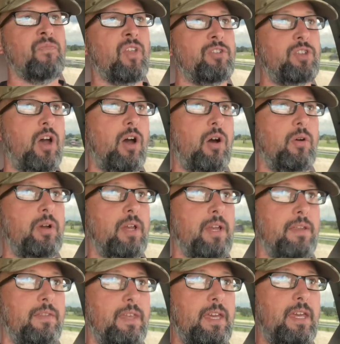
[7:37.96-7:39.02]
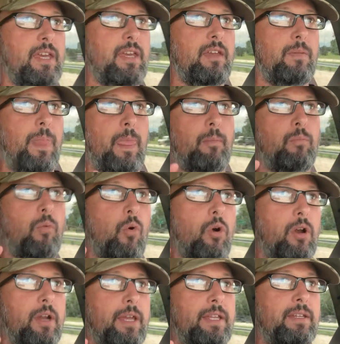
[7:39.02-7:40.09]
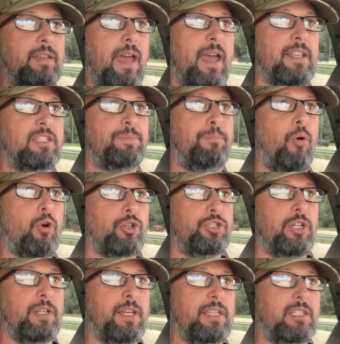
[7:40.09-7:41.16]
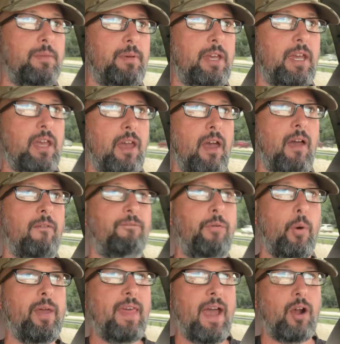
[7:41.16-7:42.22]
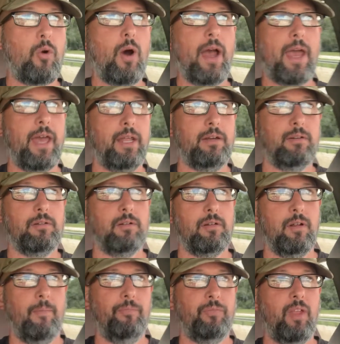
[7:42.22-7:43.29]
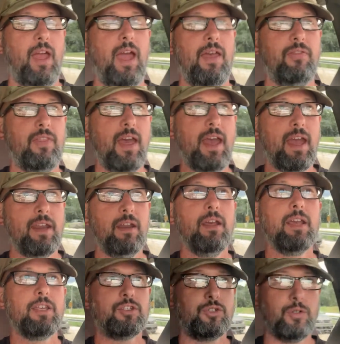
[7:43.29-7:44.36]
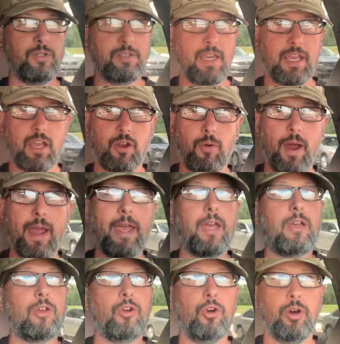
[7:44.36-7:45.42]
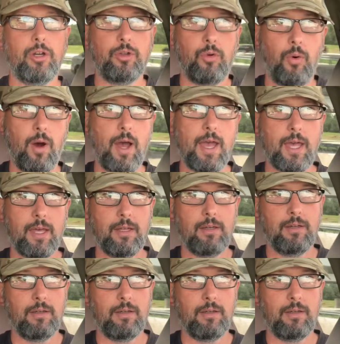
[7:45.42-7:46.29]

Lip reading: So the more intense portion needs to be, fooey, that quiet. And then as soon as they get quiet, good quiet,